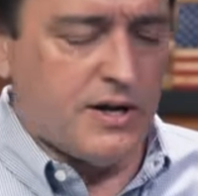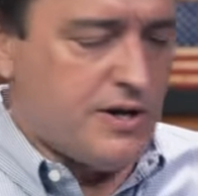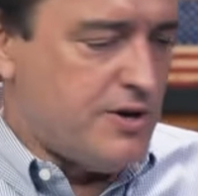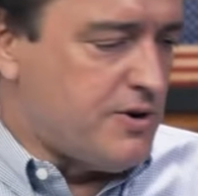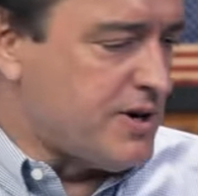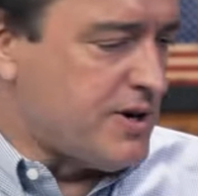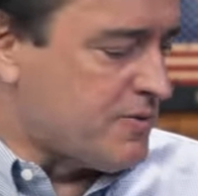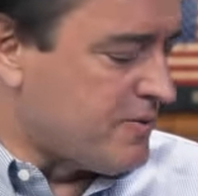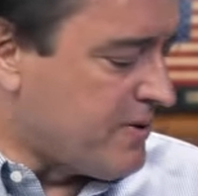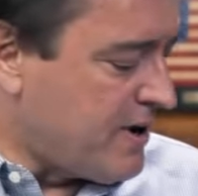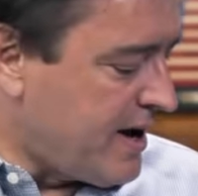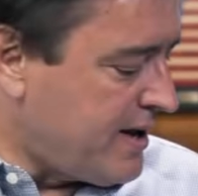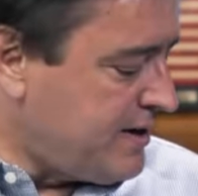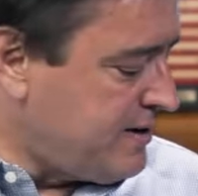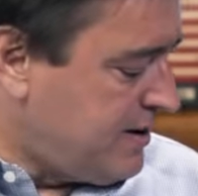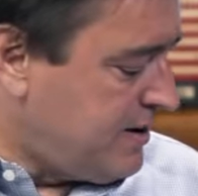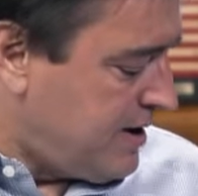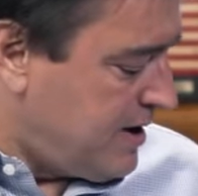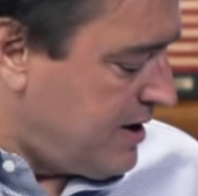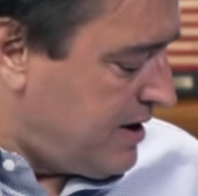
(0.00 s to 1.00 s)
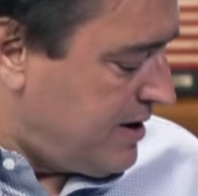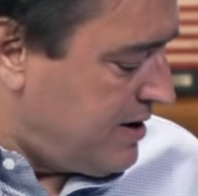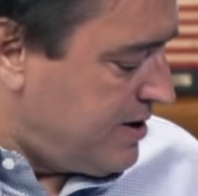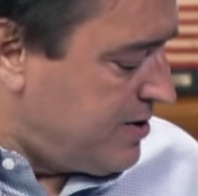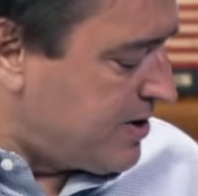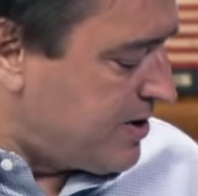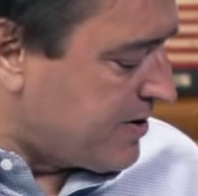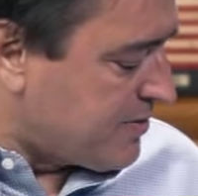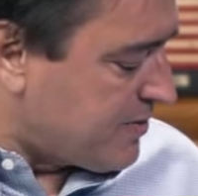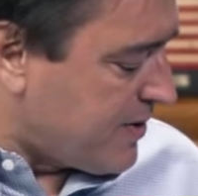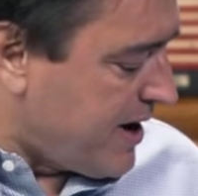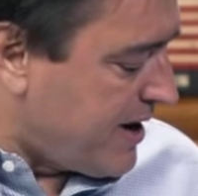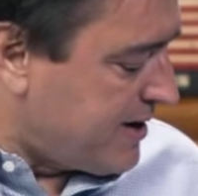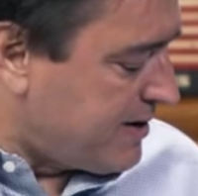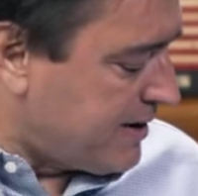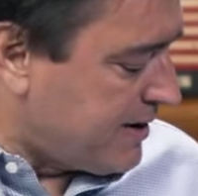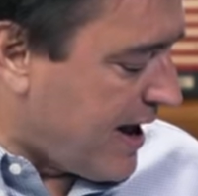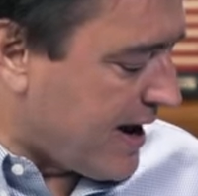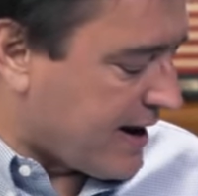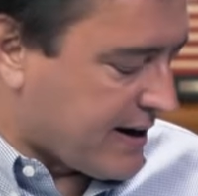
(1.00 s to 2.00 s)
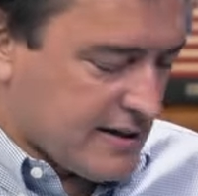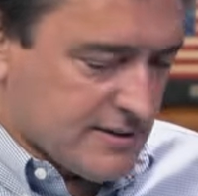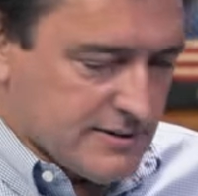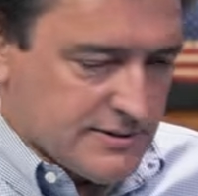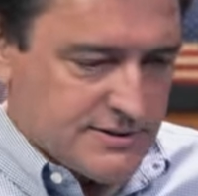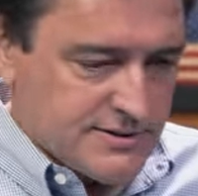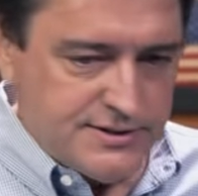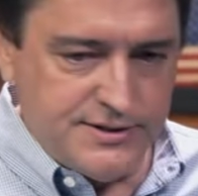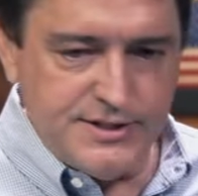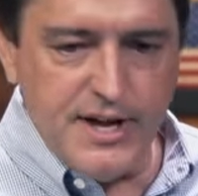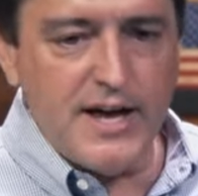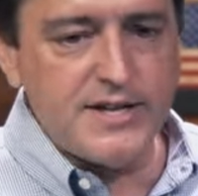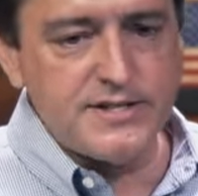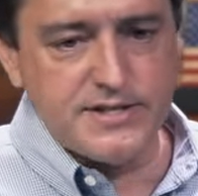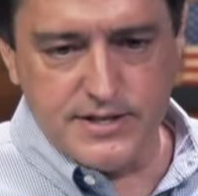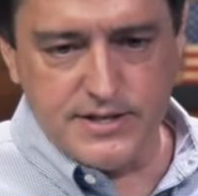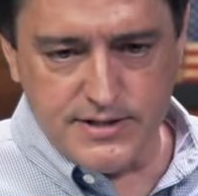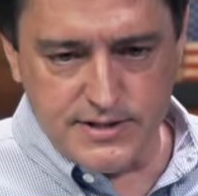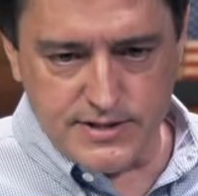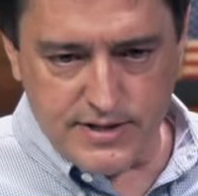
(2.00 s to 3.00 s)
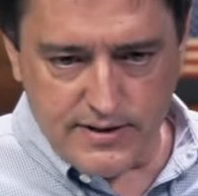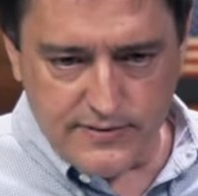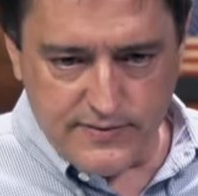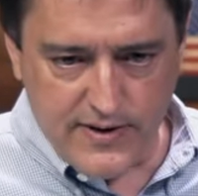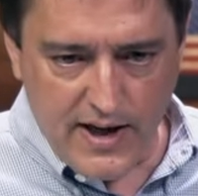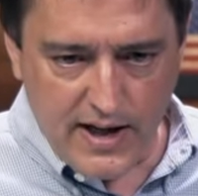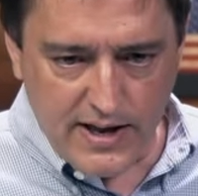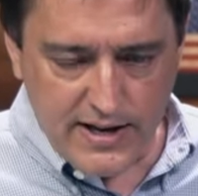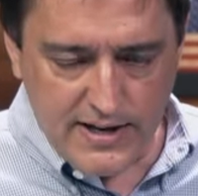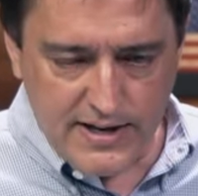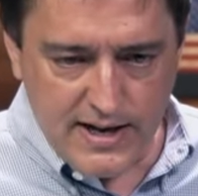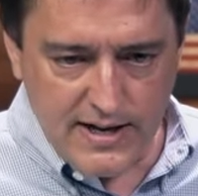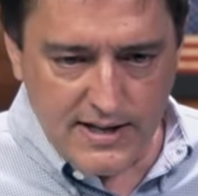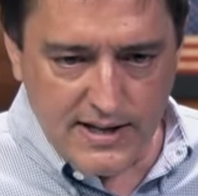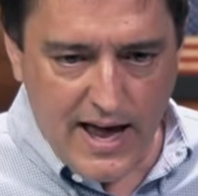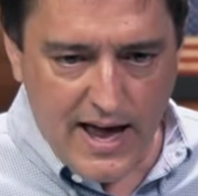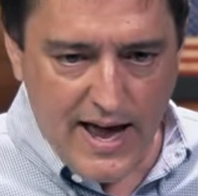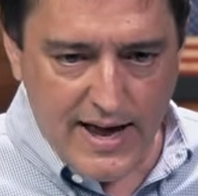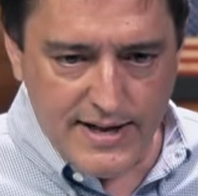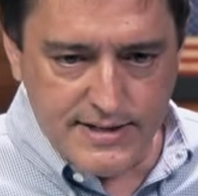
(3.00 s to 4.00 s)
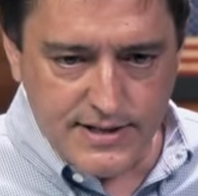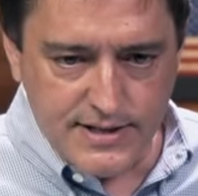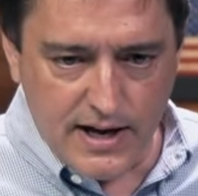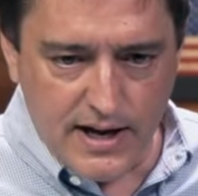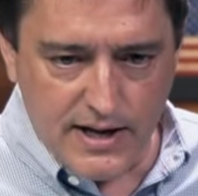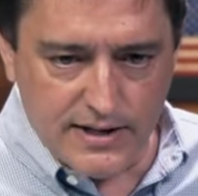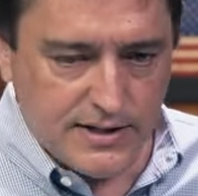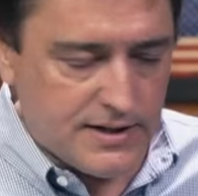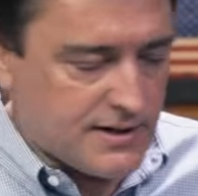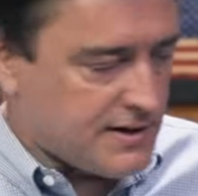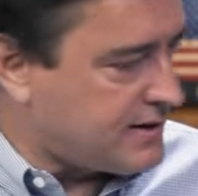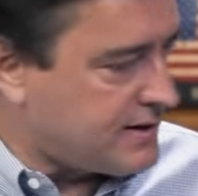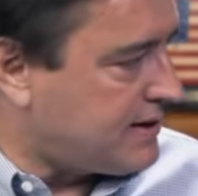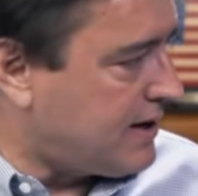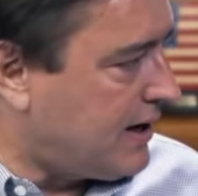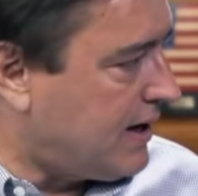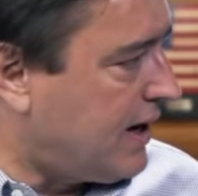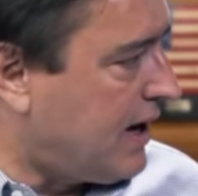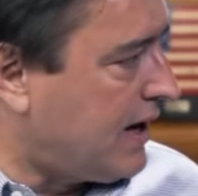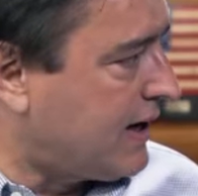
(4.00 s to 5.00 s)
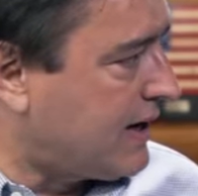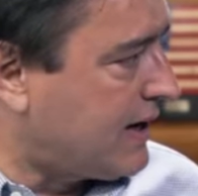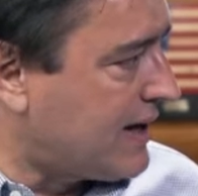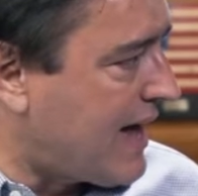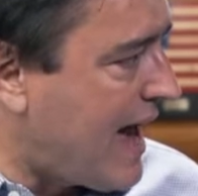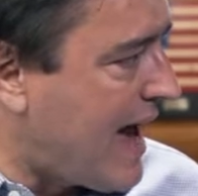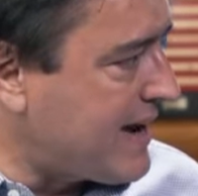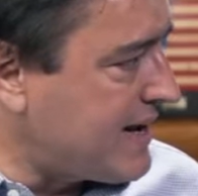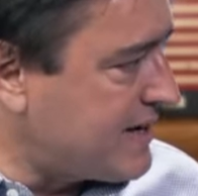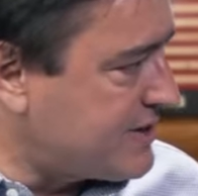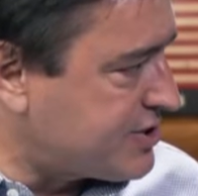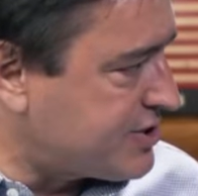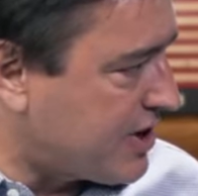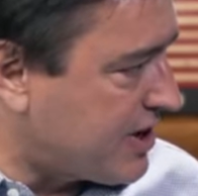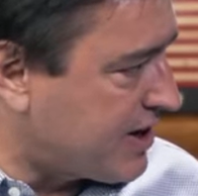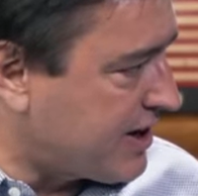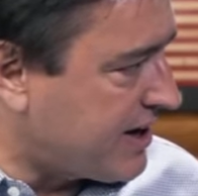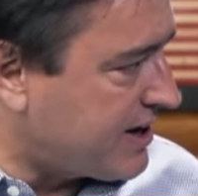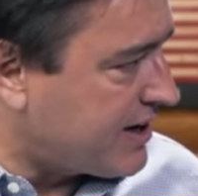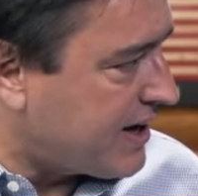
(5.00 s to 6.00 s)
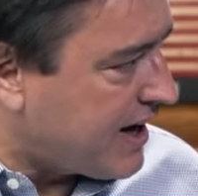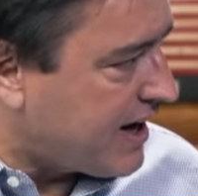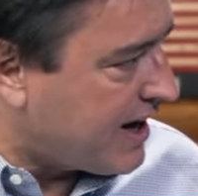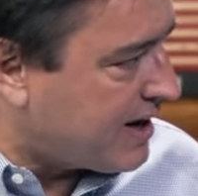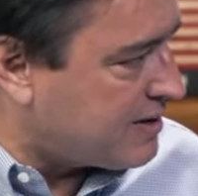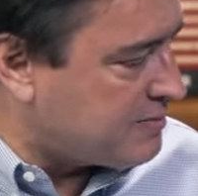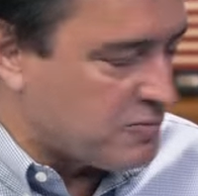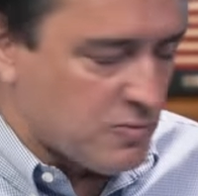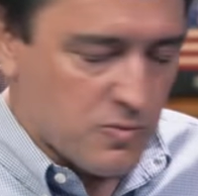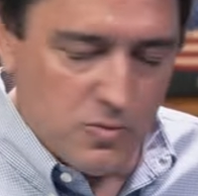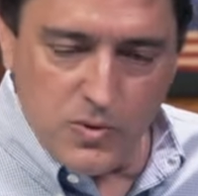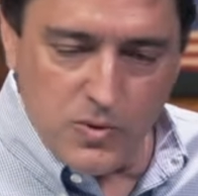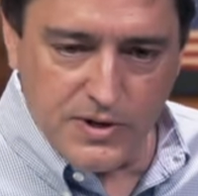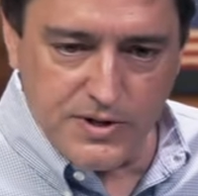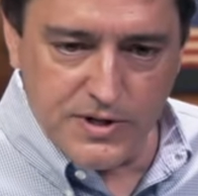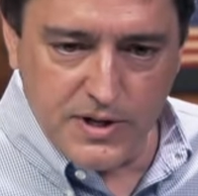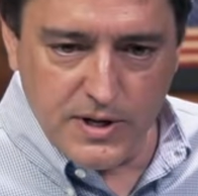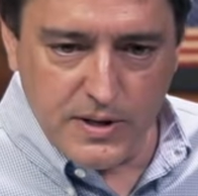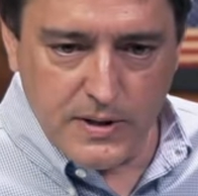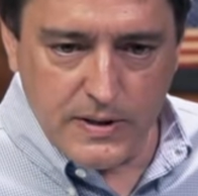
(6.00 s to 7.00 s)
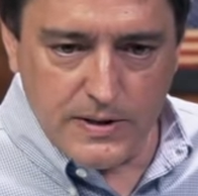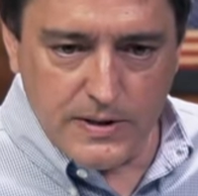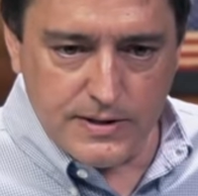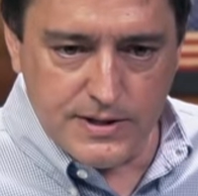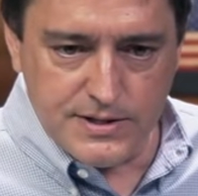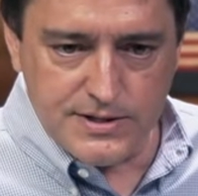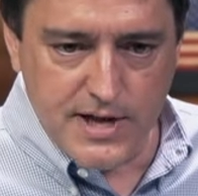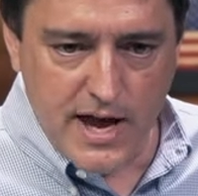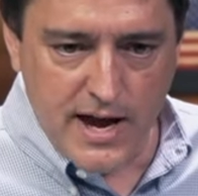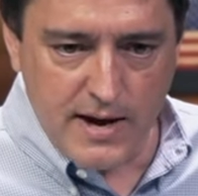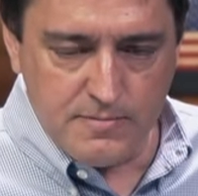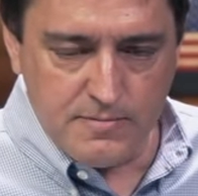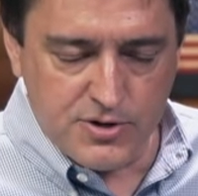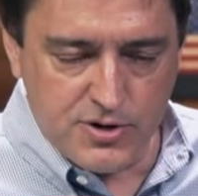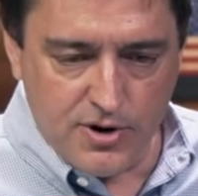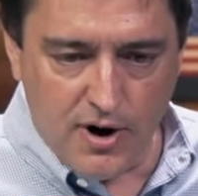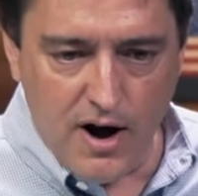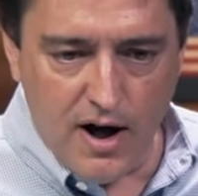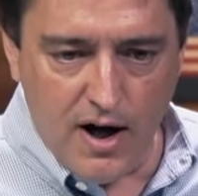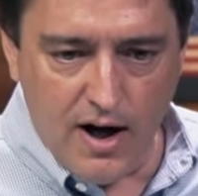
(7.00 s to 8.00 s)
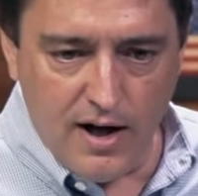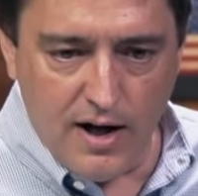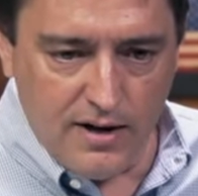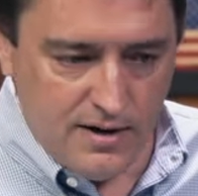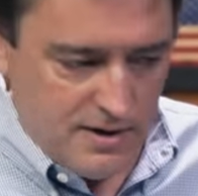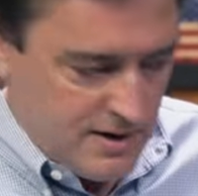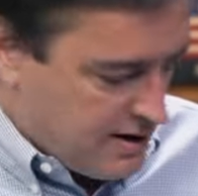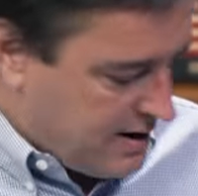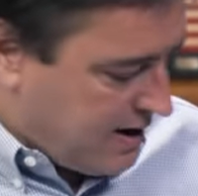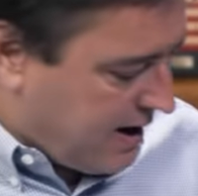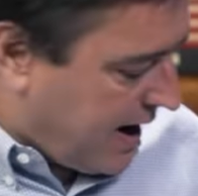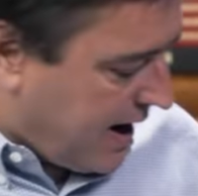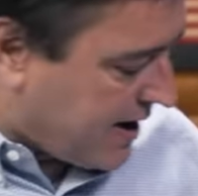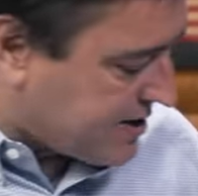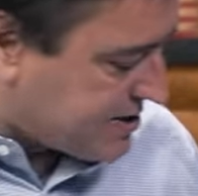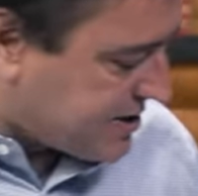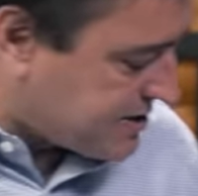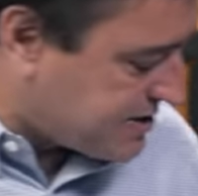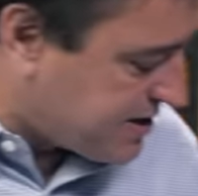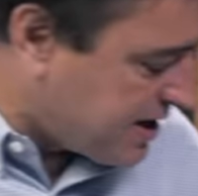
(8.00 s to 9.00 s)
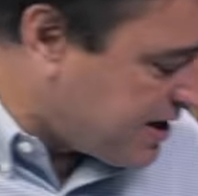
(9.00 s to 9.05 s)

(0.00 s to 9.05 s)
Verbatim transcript: You can run, you can run like dozens of L E D lights on the on a lighting circuit and with the same draw as a